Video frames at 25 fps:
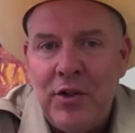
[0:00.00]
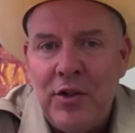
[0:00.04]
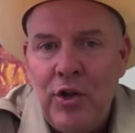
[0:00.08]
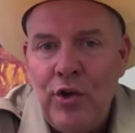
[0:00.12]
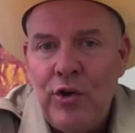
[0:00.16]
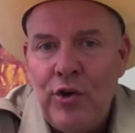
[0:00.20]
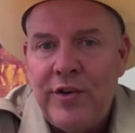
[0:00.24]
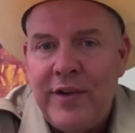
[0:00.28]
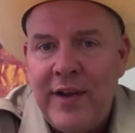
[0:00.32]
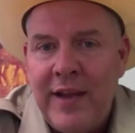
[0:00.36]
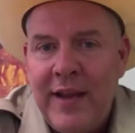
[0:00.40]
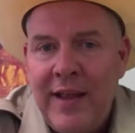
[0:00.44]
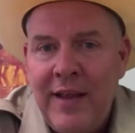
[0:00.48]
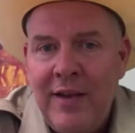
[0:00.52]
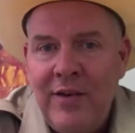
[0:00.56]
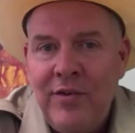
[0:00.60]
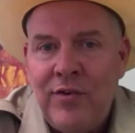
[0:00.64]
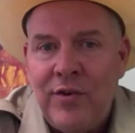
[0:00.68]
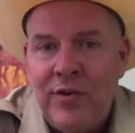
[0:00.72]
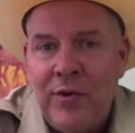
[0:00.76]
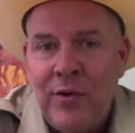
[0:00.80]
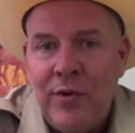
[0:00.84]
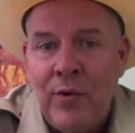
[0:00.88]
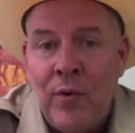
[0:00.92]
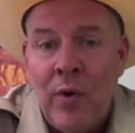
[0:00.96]
looked
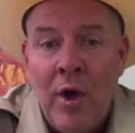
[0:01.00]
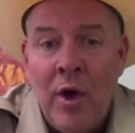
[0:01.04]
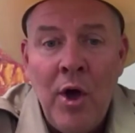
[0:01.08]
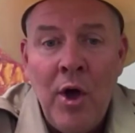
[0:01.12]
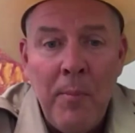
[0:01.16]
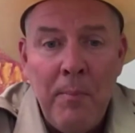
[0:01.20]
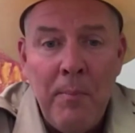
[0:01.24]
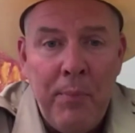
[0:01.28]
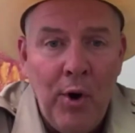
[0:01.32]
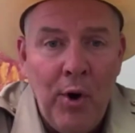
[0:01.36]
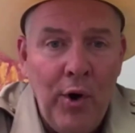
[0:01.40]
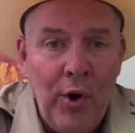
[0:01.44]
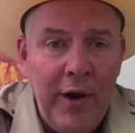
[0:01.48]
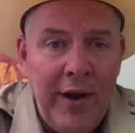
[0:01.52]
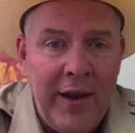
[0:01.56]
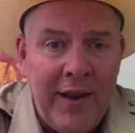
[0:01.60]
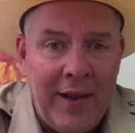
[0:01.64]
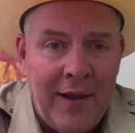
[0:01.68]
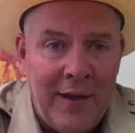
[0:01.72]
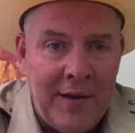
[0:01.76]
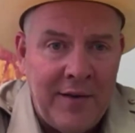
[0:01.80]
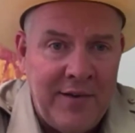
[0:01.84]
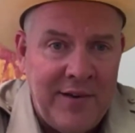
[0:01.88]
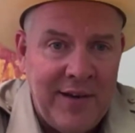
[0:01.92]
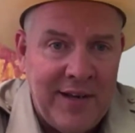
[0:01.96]
into
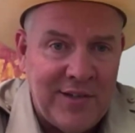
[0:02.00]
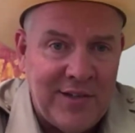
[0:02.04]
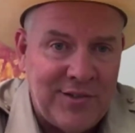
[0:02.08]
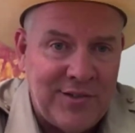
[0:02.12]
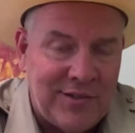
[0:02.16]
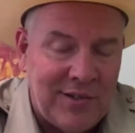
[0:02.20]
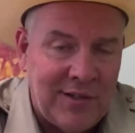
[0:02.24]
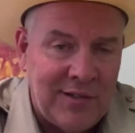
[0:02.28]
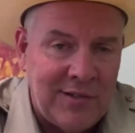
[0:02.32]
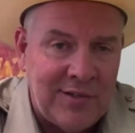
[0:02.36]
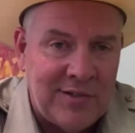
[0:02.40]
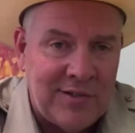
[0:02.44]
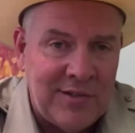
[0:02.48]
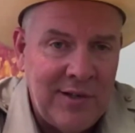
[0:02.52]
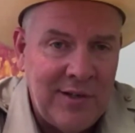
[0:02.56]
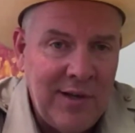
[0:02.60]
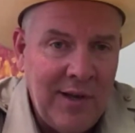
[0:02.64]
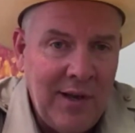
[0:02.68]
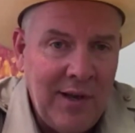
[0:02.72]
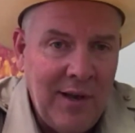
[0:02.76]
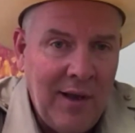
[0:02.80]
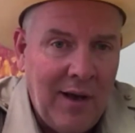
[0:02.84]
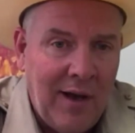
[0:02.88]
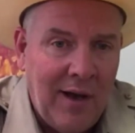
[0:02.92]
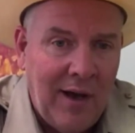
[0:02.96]
putting a distance
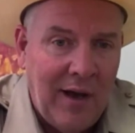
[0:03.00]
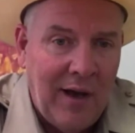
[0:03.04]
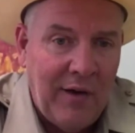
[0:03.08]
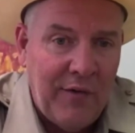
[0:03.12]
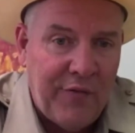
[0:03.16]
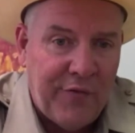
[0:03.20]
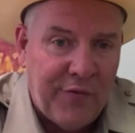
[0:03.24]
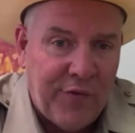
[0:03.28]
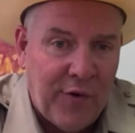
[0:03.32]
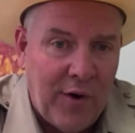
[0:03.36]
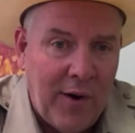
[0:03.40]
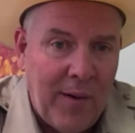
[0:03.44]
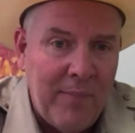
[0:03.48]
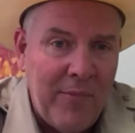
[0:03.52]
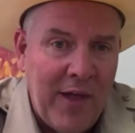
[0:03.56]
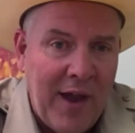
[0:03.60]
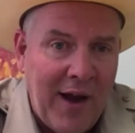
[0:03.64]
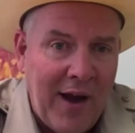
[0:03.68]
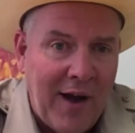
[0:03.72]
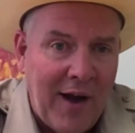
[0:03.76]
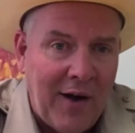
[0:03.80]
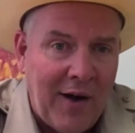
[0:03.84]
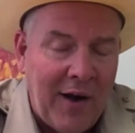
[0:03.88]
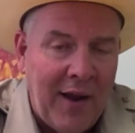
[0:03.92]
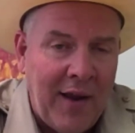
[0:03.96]
uh, yeah. from
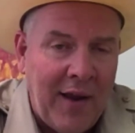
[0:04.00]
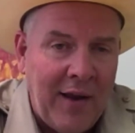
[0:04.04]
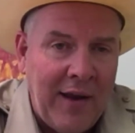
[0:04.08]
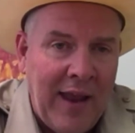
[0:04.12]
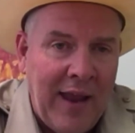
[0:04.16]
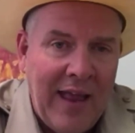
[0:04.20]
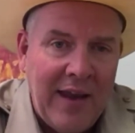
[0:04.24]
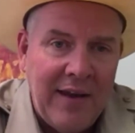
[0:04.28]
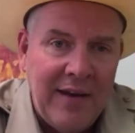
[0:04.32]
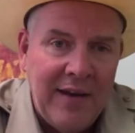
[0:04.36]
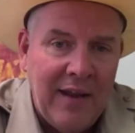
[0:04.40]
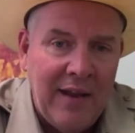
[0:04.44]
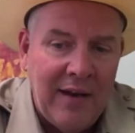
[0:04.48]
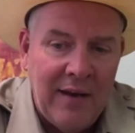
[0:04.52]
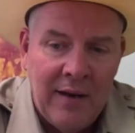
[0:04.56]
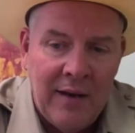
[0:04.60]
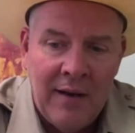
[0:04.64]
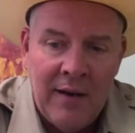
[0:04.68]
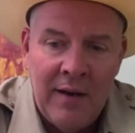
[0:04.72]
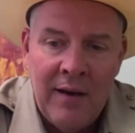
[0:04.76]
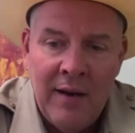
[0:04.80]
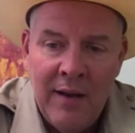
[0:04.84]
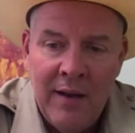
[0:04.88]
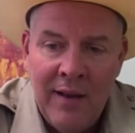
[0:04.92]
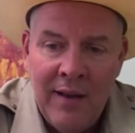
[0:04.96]
there, and that mm-hmm.
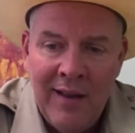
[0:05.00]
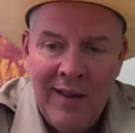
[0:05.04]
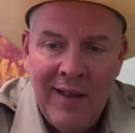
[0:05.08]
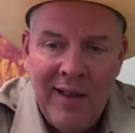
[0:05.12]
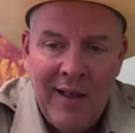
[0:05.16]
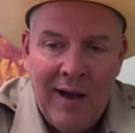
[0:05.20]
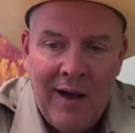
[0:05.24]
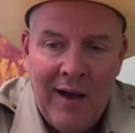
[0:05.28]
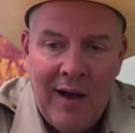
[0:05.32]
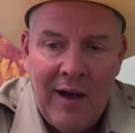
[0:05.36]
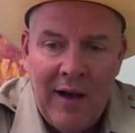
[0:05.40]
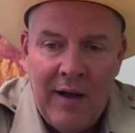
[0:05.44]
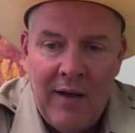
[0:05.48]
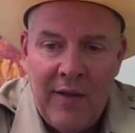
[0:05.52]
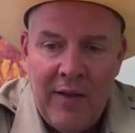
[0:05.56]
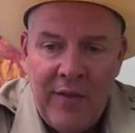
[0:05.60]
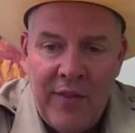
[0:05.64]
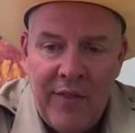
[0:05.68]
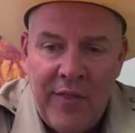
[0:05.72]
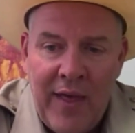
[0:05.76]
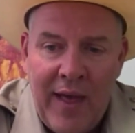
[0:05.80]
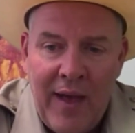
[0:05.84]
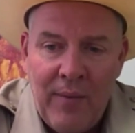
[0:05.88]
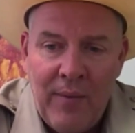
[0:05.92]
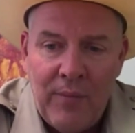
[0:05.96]
didn't. Uh,
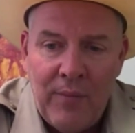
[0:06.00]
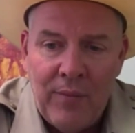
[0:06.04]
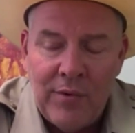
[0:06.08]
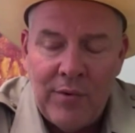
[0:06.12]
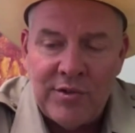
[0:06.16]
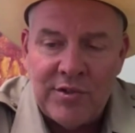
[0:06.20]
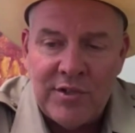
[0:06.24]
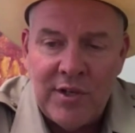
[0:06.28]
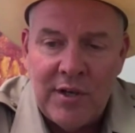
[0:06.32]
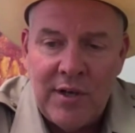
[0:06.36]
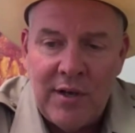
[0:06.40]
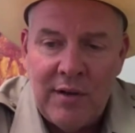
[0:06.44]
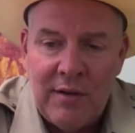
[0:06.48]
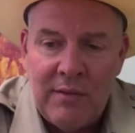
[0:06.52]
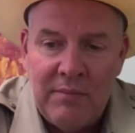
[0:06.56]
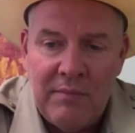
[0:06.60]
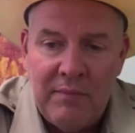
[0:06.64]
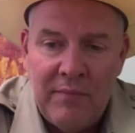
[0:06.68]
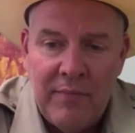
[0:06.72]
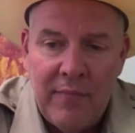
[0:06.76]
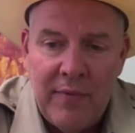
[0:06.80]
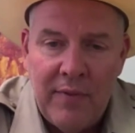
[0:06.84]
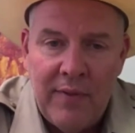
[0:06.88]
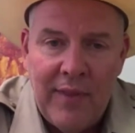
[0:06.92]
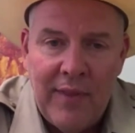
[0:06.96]
that was uh,
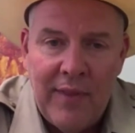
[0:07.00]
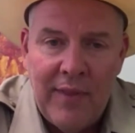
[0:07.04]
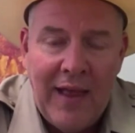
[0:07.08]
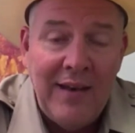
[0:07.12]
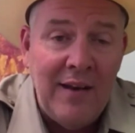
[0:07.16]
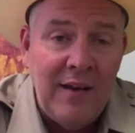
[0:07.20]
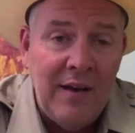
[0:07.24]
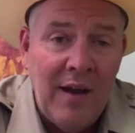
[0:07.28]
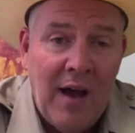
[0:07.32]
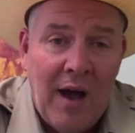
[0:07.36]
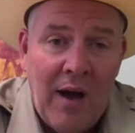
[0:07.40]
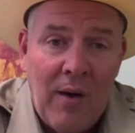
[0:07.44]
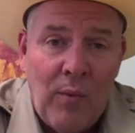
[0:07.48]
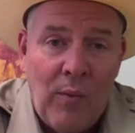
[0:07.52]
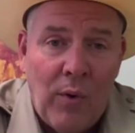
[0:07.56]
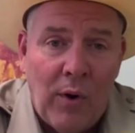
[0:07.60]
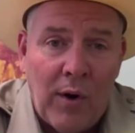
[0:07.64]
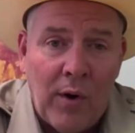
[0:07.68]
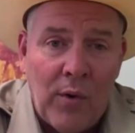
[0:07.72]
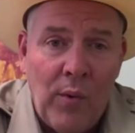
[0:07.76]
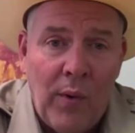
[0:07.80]
that did not work